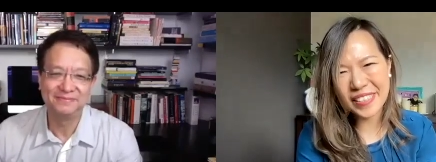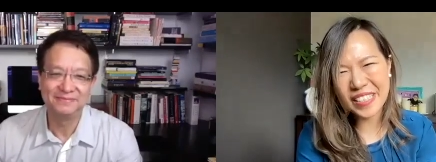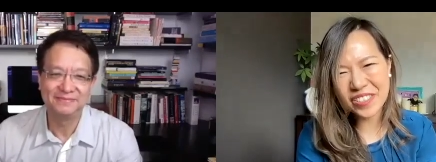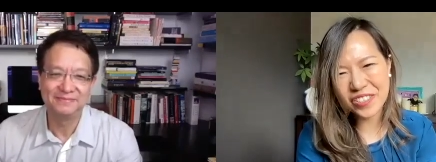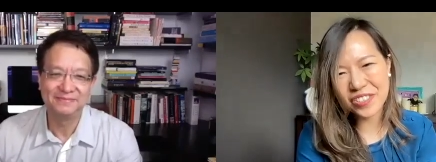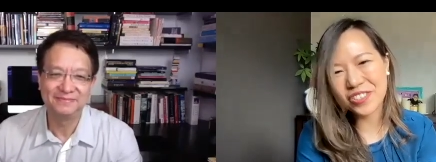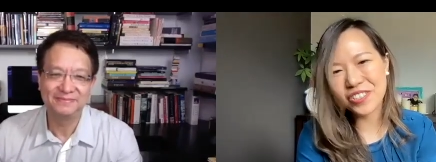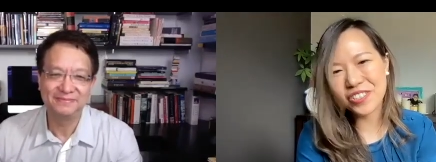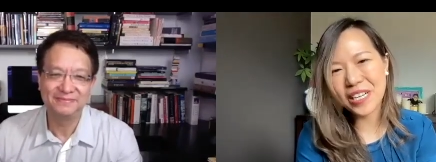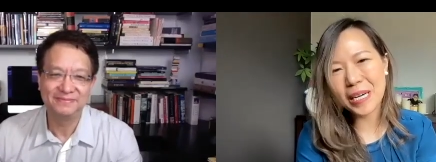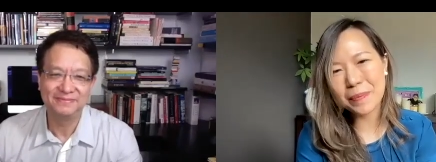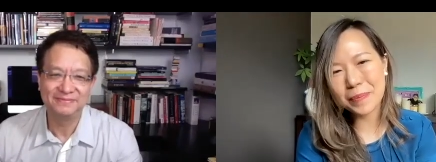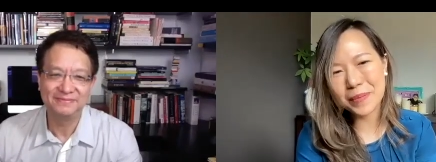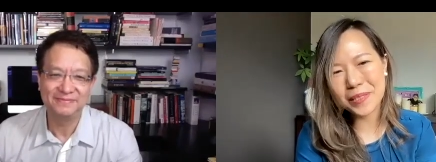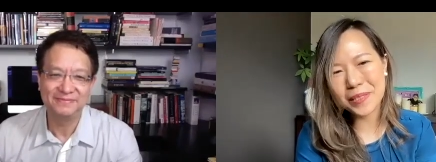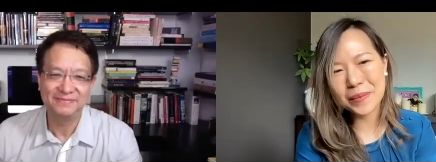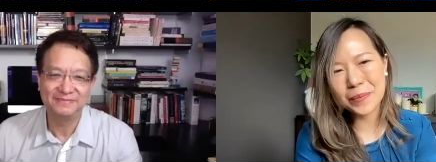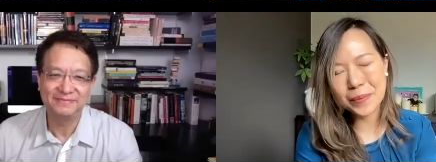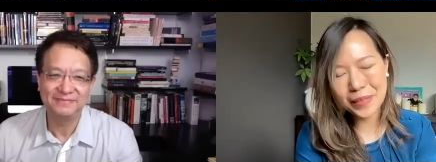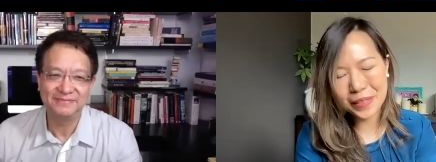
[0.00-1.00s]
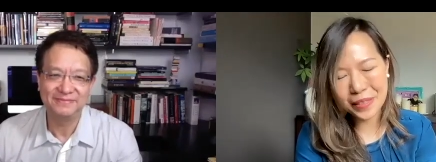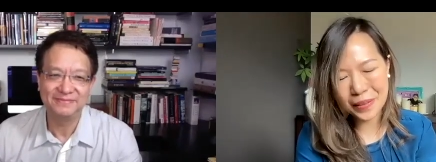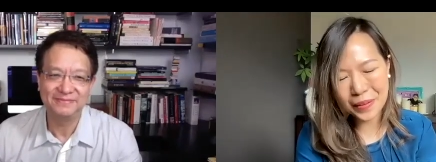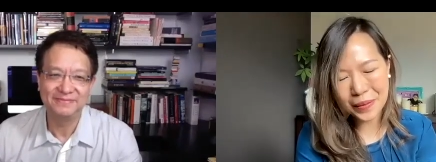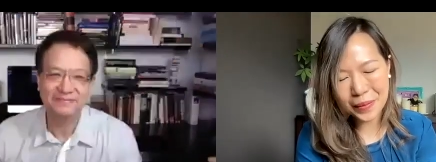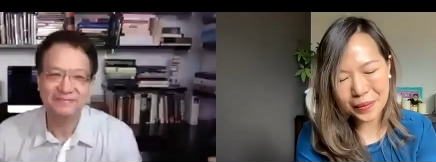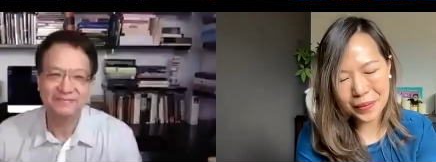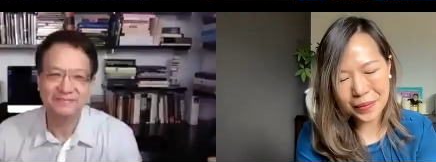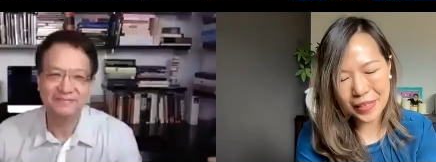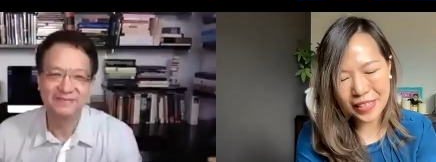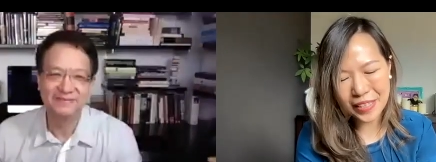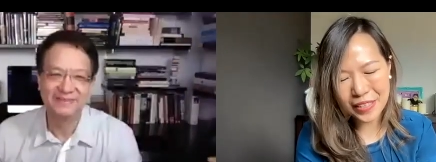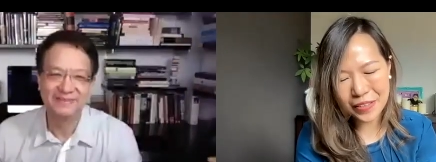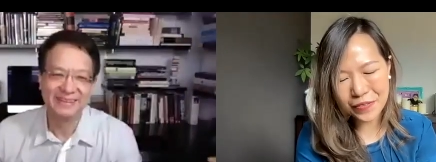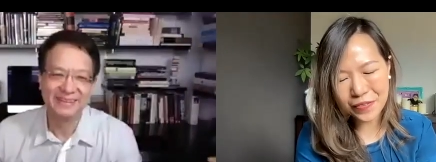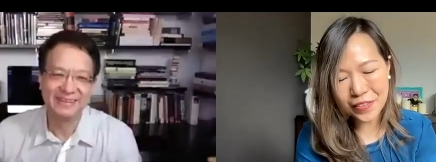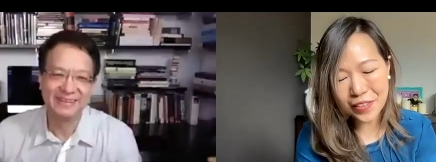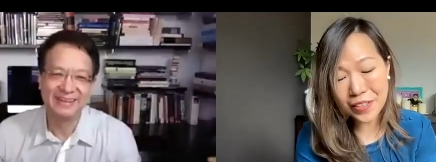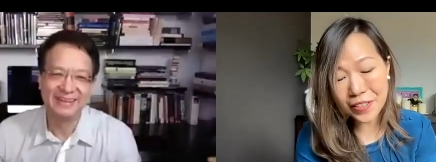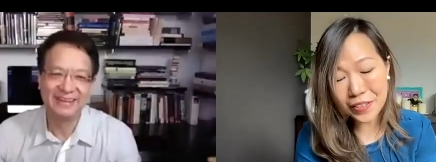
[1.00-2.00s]
Speaker 1: each chapter with you,
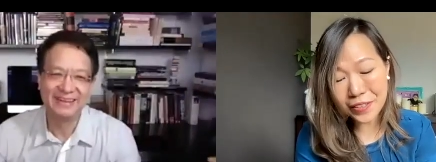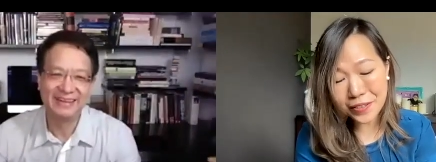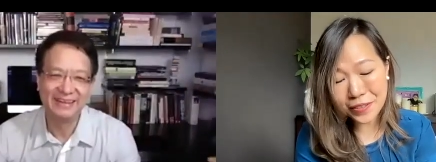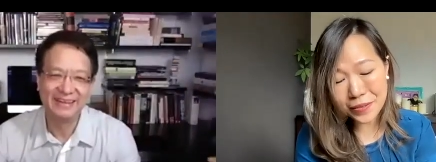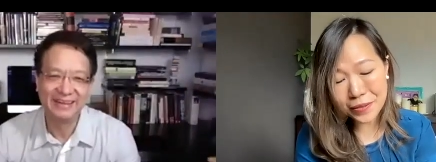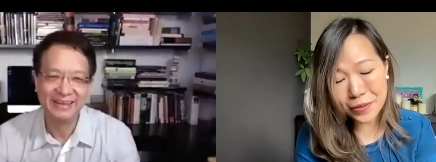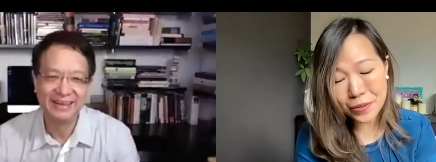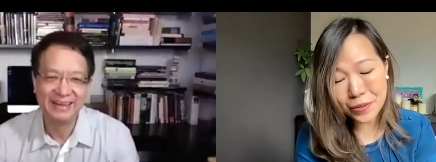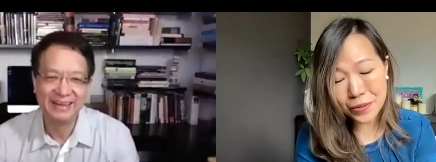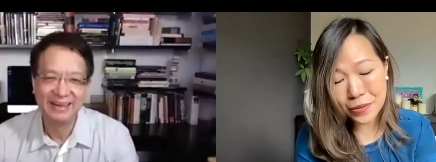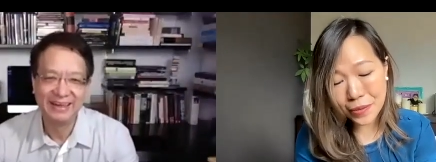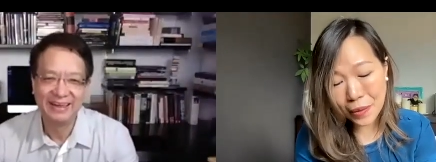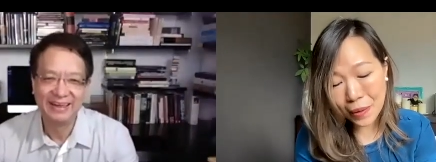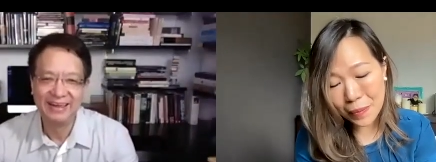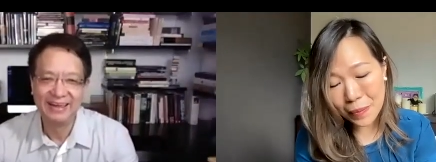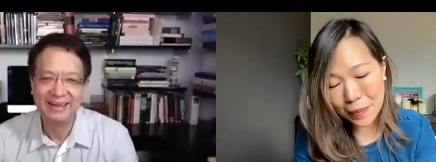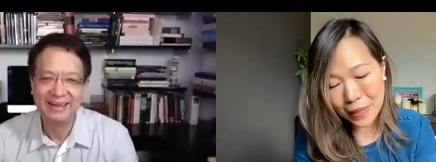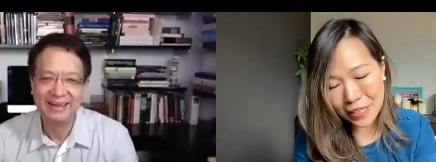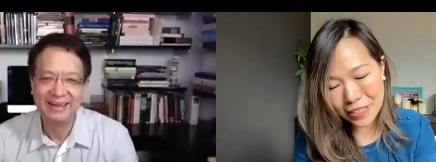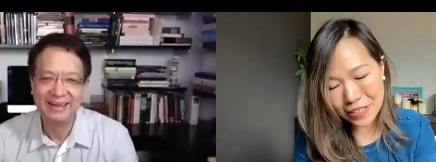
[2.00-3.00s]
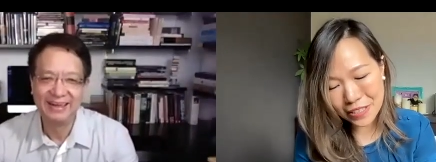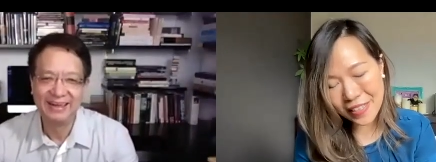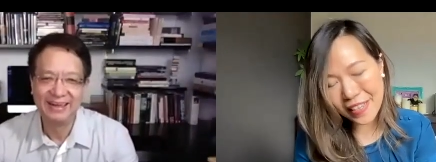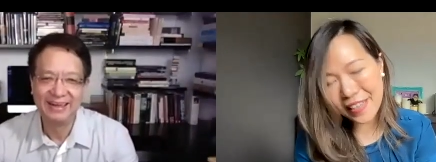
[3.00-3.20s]
I've learned so much,